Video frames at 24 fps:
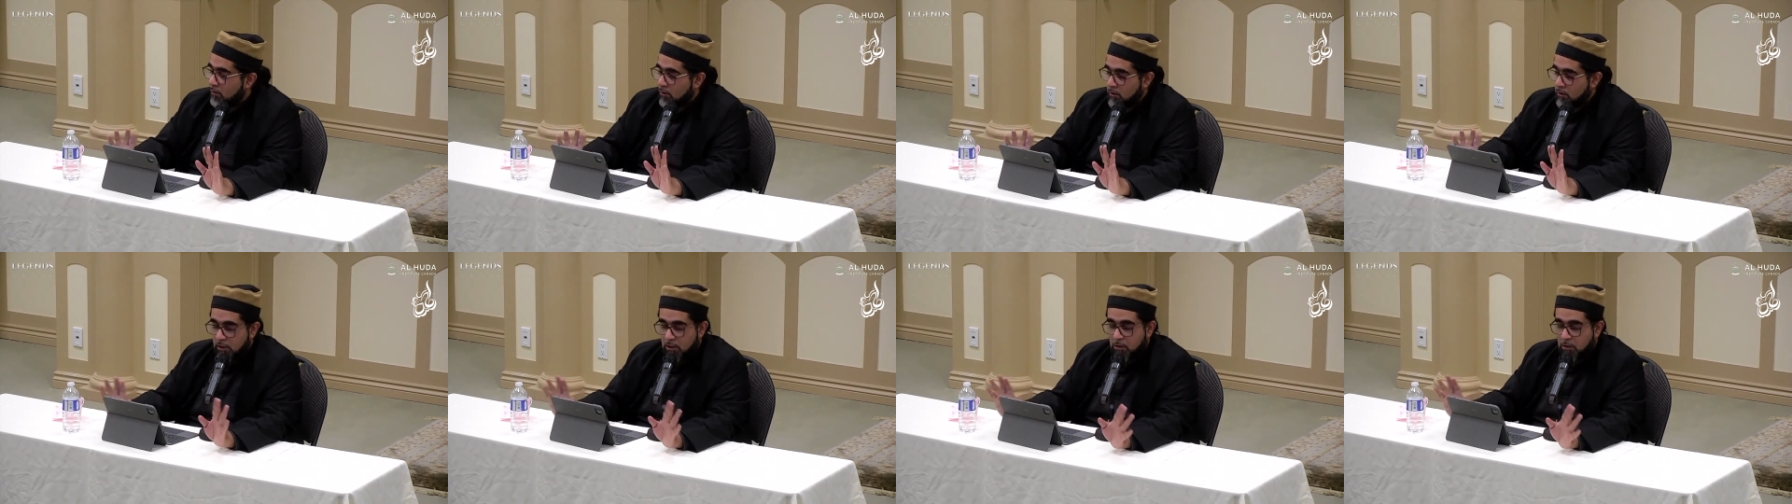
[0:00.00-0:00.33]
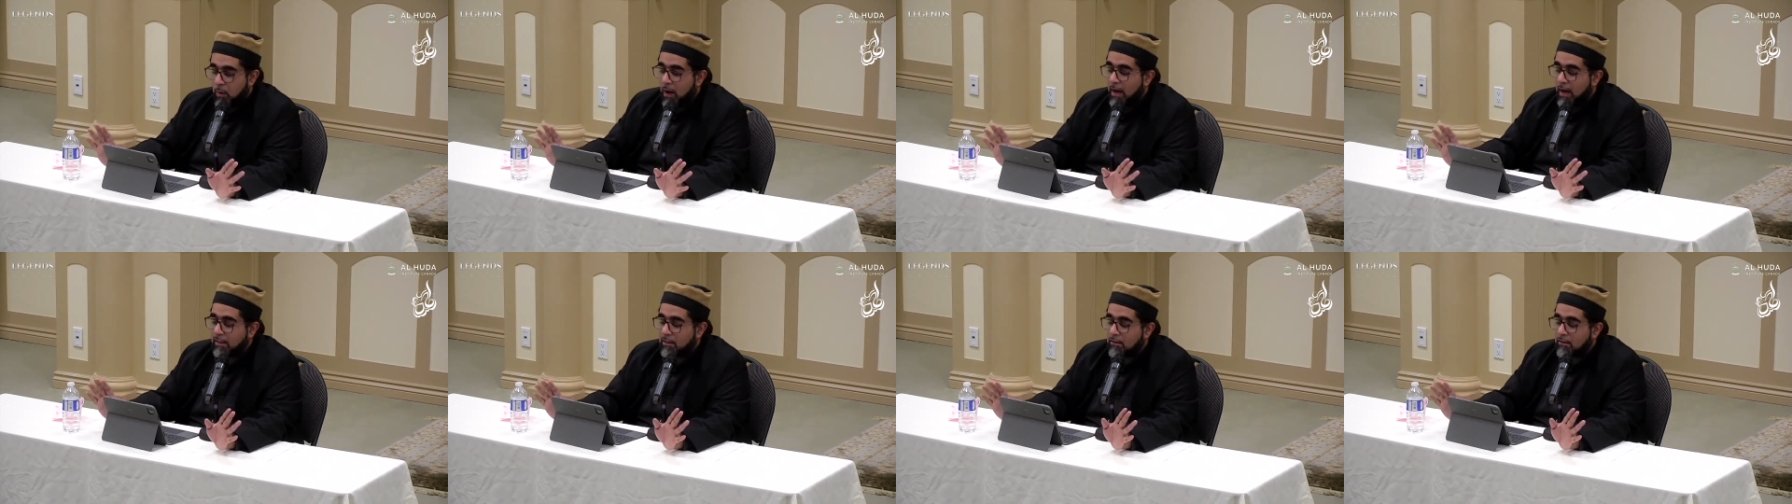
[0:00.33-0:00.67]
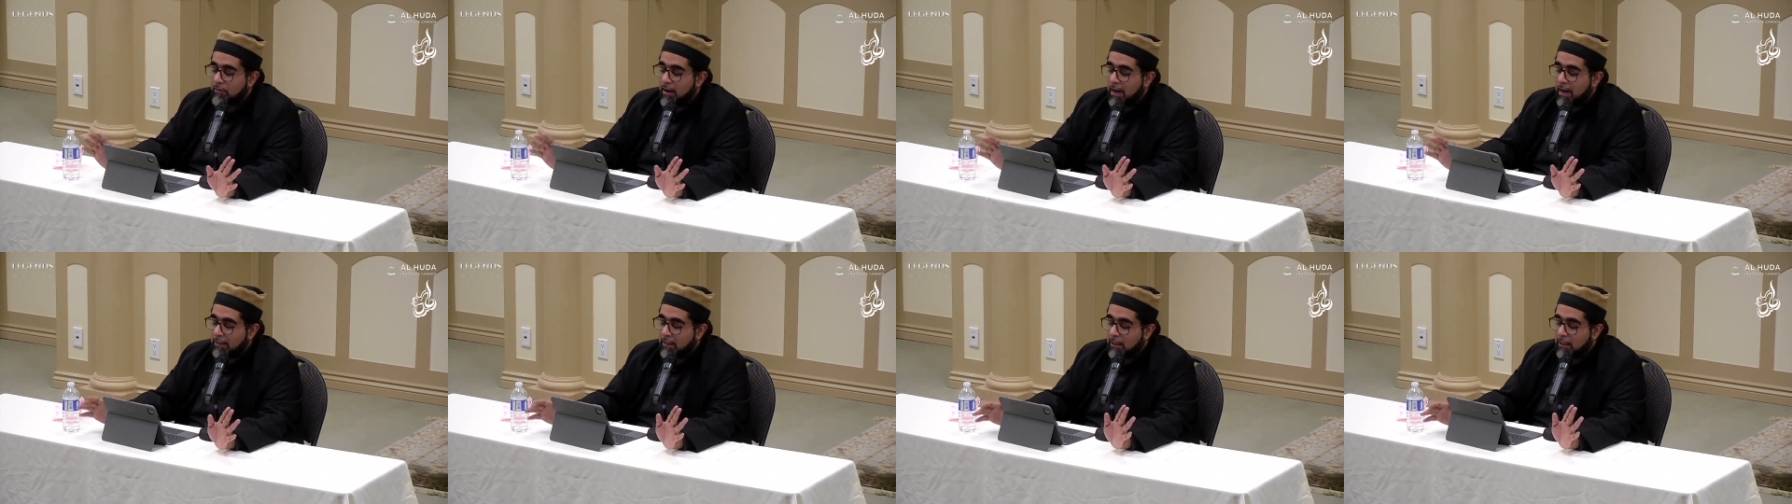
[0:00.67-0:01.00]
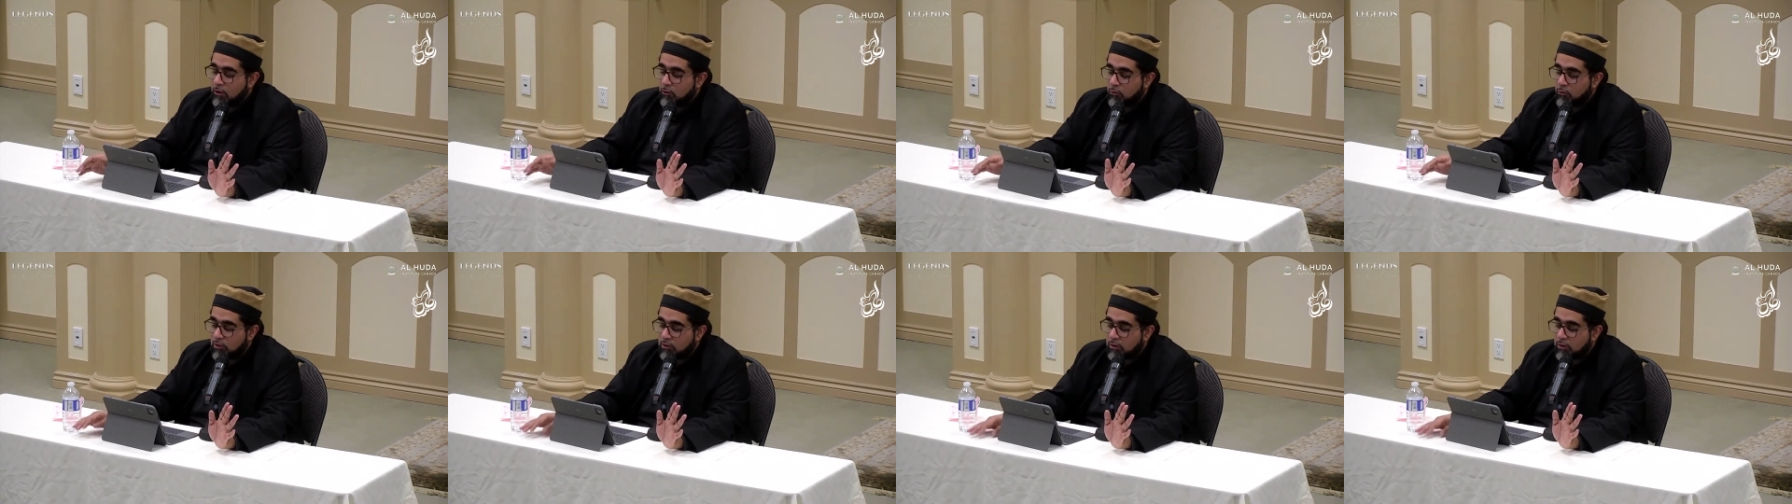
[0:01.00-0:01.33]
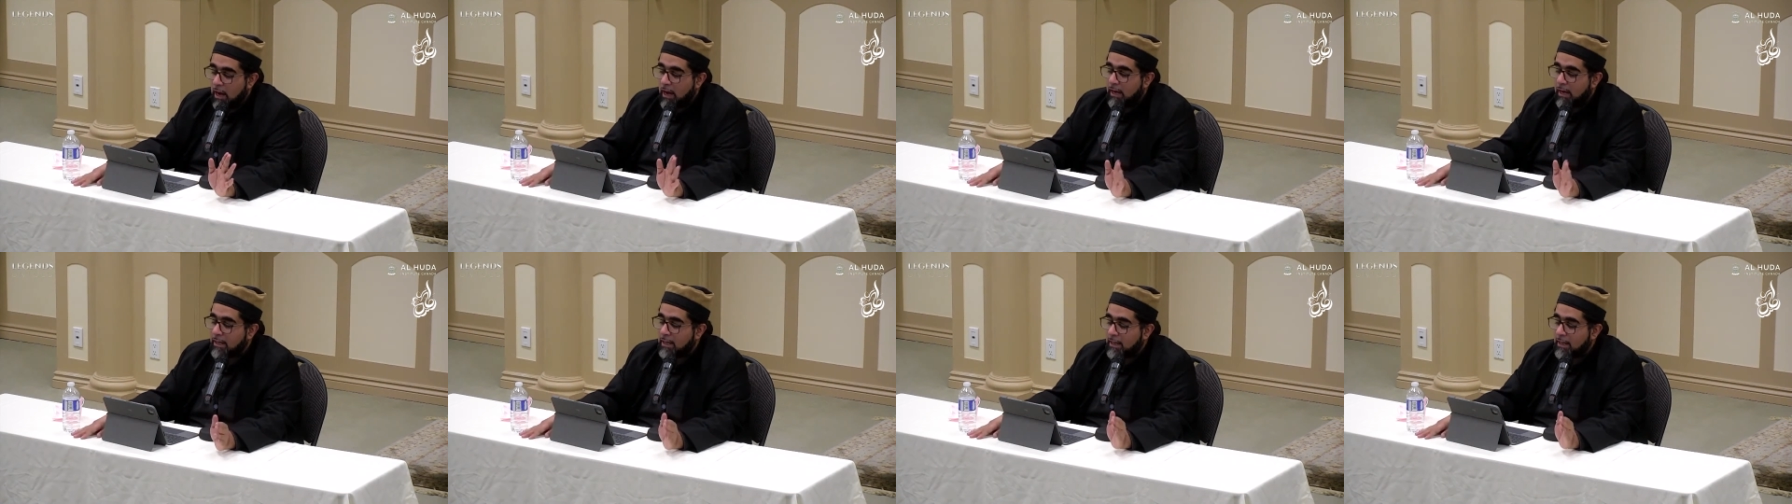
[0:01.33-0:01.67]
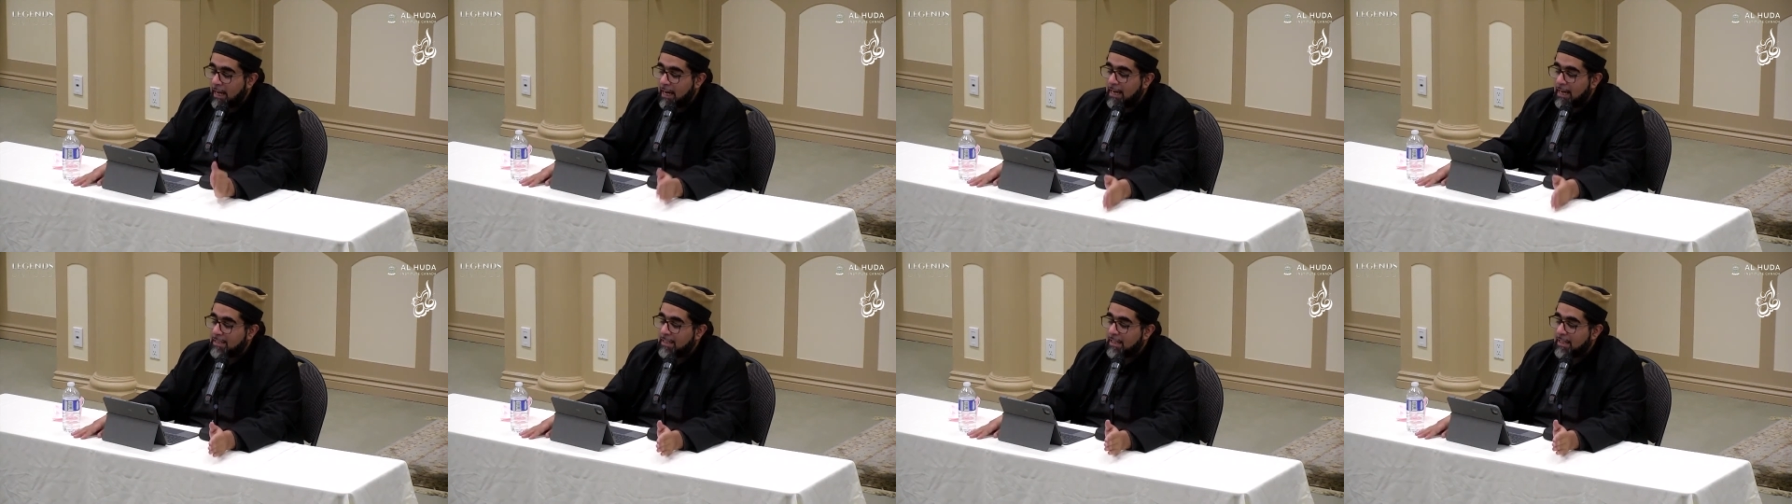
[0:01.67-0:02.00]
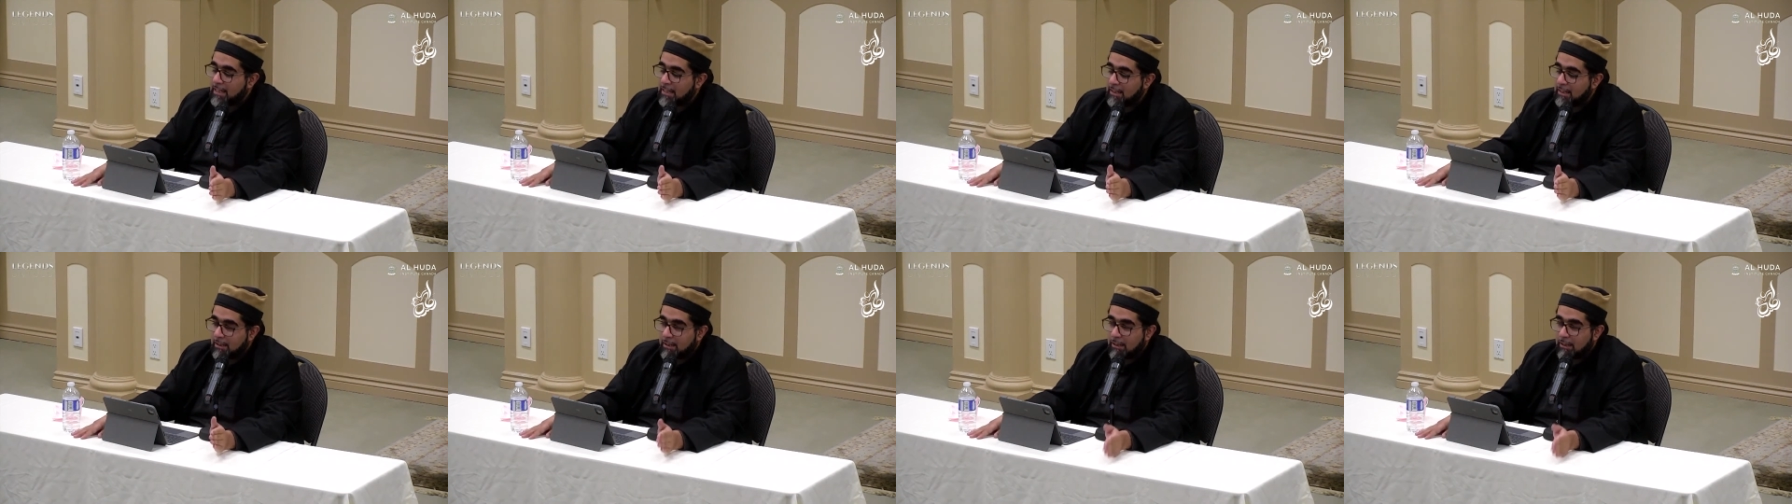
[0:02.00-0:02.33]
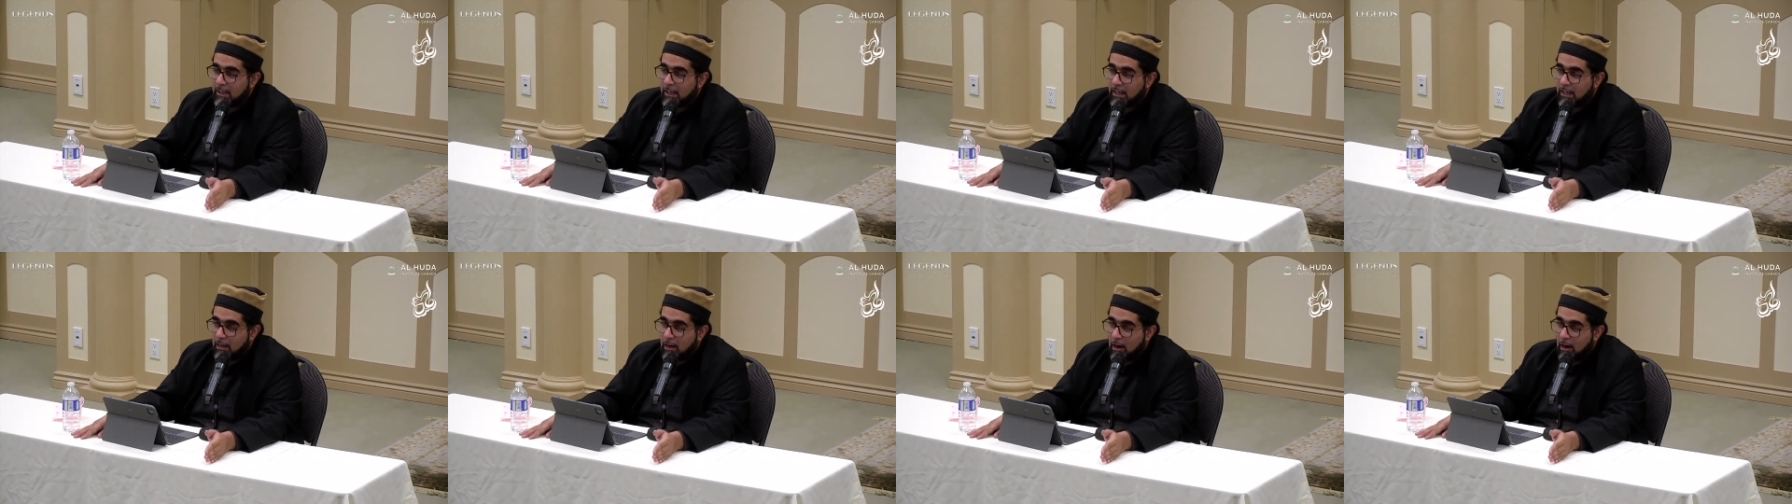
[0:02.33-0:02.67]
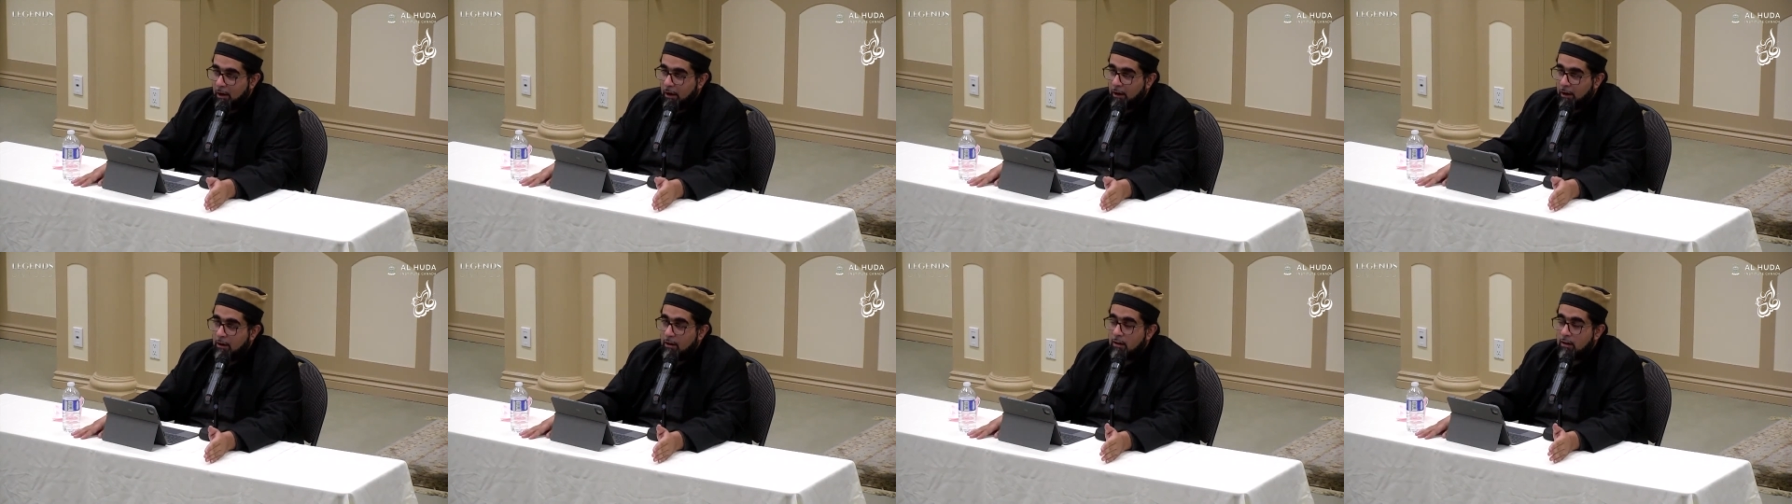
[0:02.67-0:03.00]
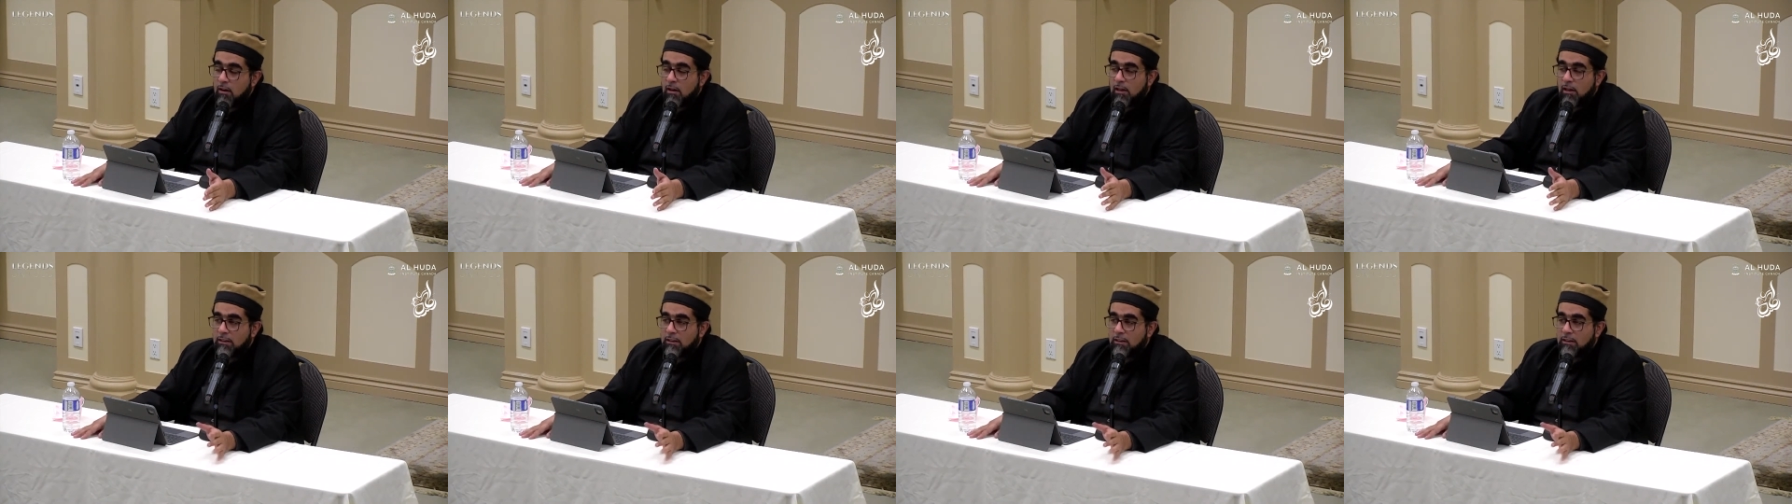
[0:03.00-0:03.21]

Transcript: despite the fact that it was signed in 1839,